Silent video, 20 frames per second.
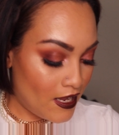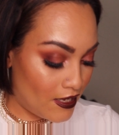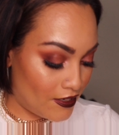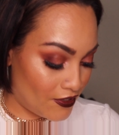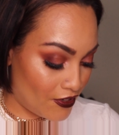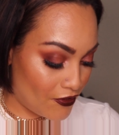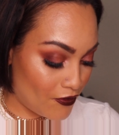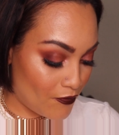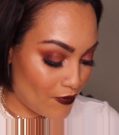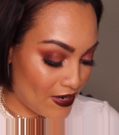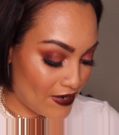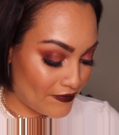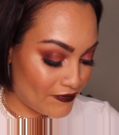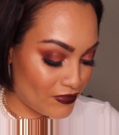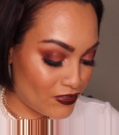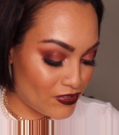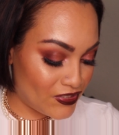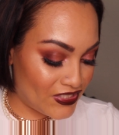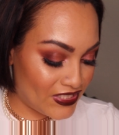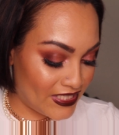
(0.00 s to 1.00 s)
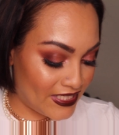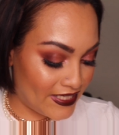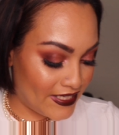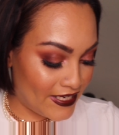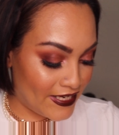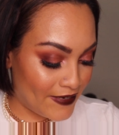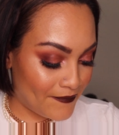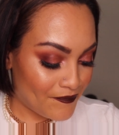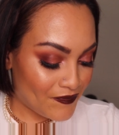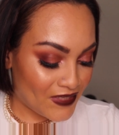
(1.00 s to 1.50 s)
another way of using
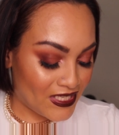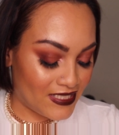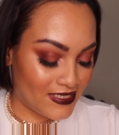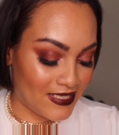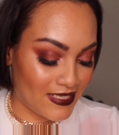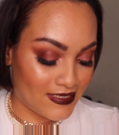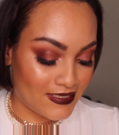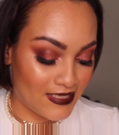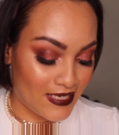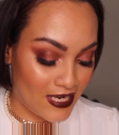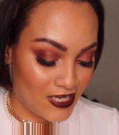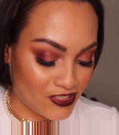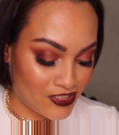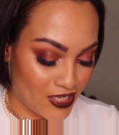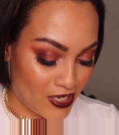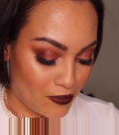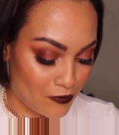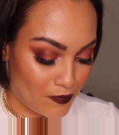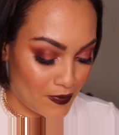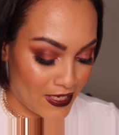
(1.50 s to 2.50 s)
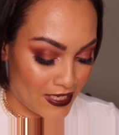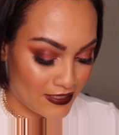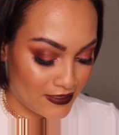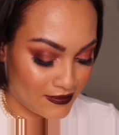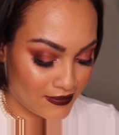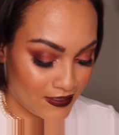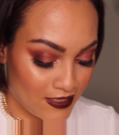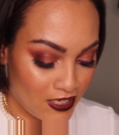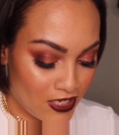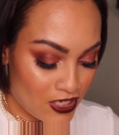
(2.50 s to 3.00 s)
it is as an eyeshadow
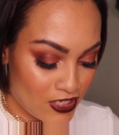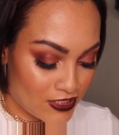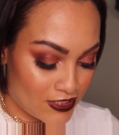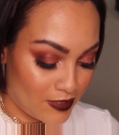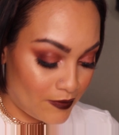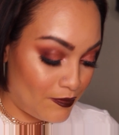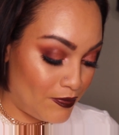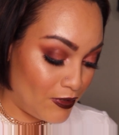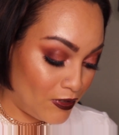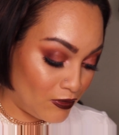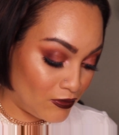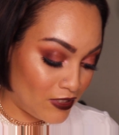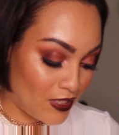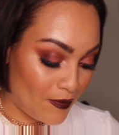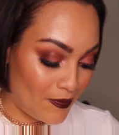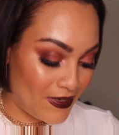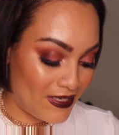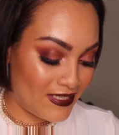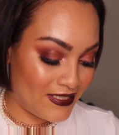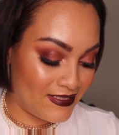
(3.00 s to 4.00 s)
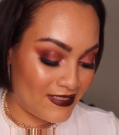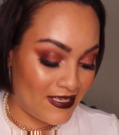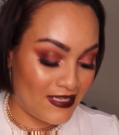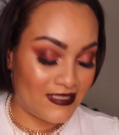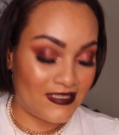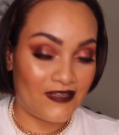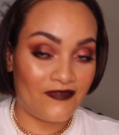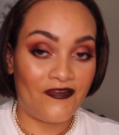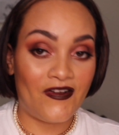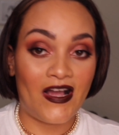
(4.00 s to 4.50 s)
base to build up and
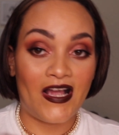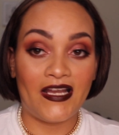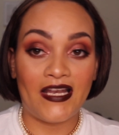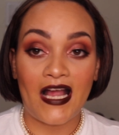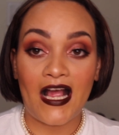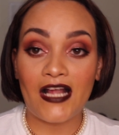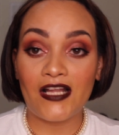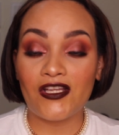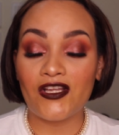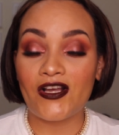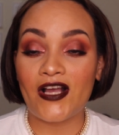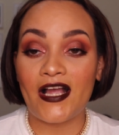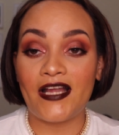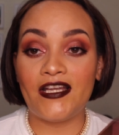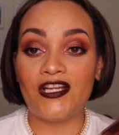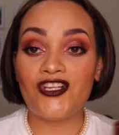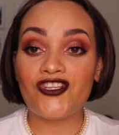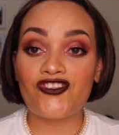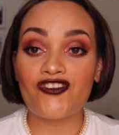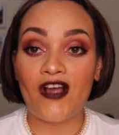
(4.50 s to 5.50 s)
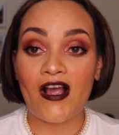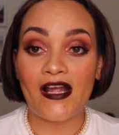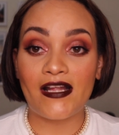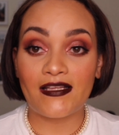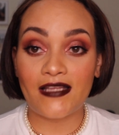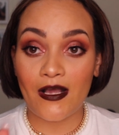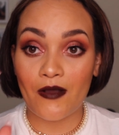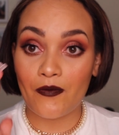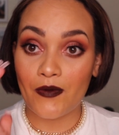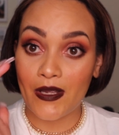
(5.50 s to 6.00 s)
intensify an eye look I didn't try
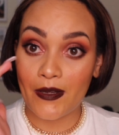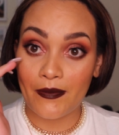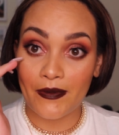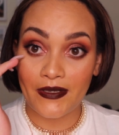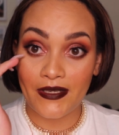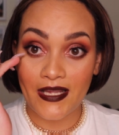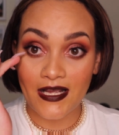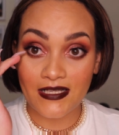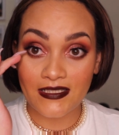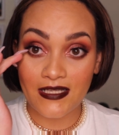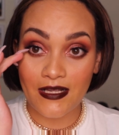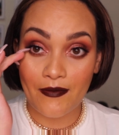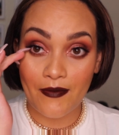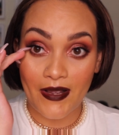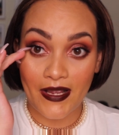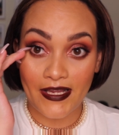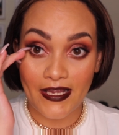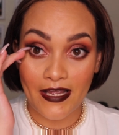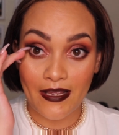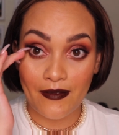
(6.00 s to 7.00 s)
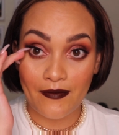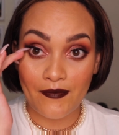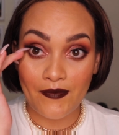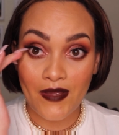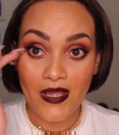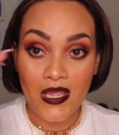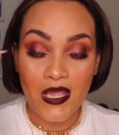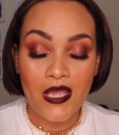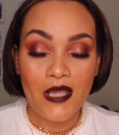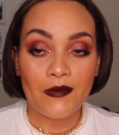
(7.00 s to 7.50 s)
it that way but next time I
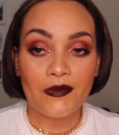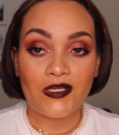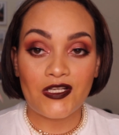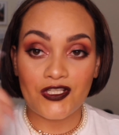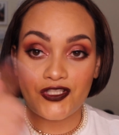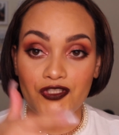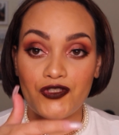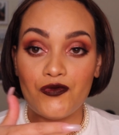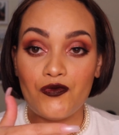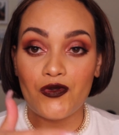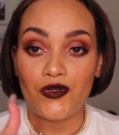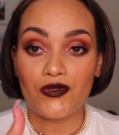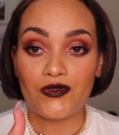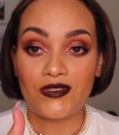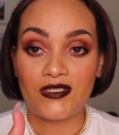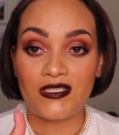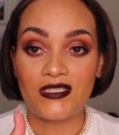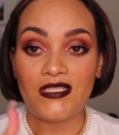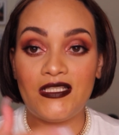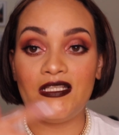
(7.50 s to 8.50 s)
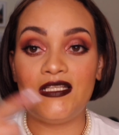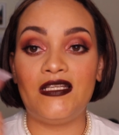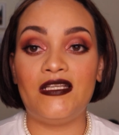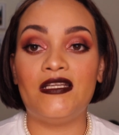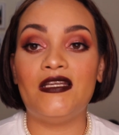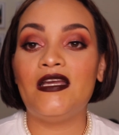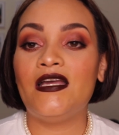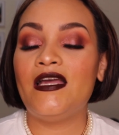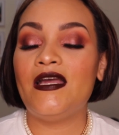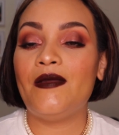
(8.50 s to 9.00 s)
am because you will
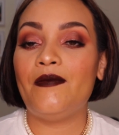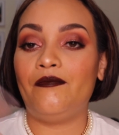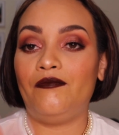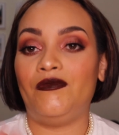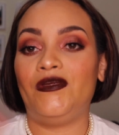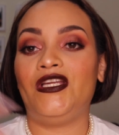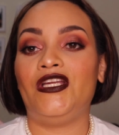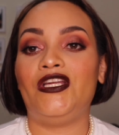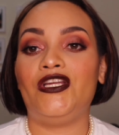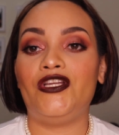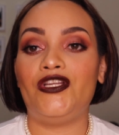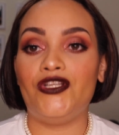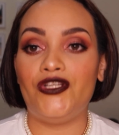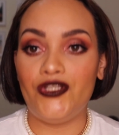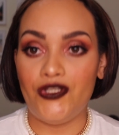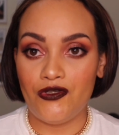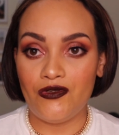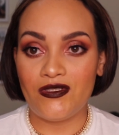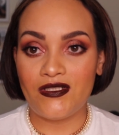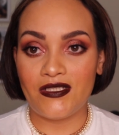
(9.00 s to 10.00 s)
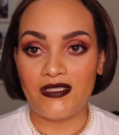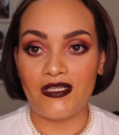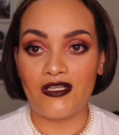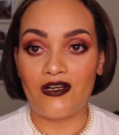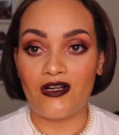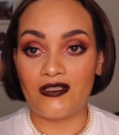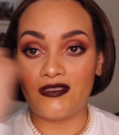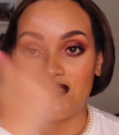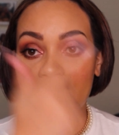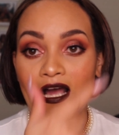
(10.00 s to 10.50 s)
see me using
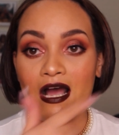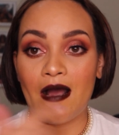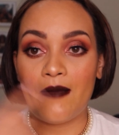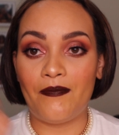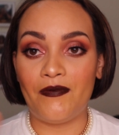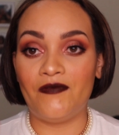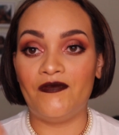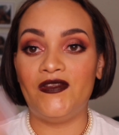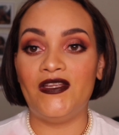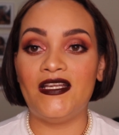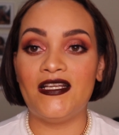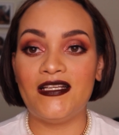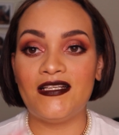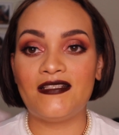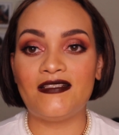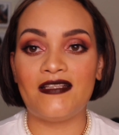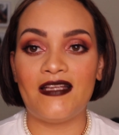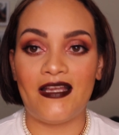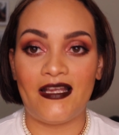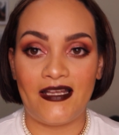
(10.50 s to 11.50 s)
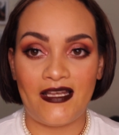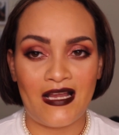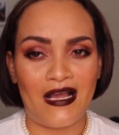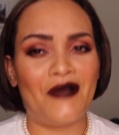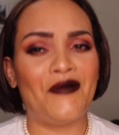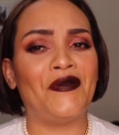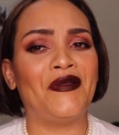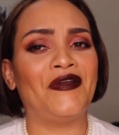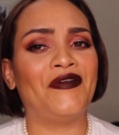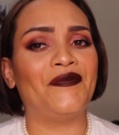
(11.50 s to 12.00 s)
it on top of this and
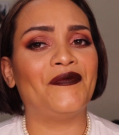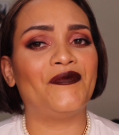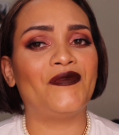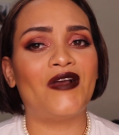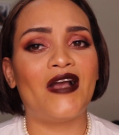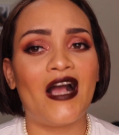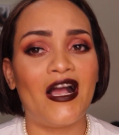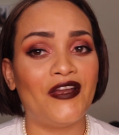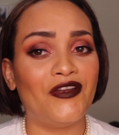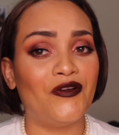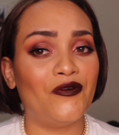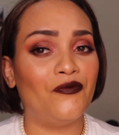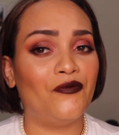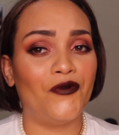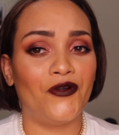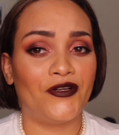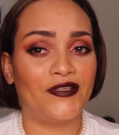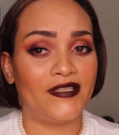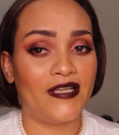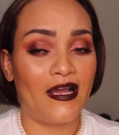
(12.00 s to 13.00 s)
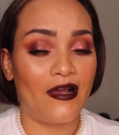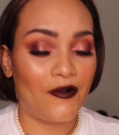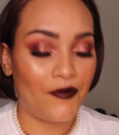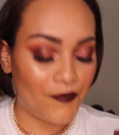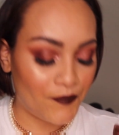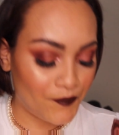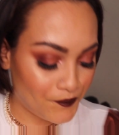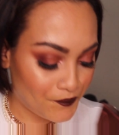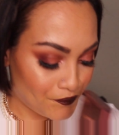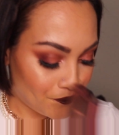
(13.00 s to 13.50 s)
how it kind of worked
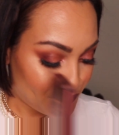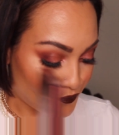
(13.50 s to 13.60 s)
out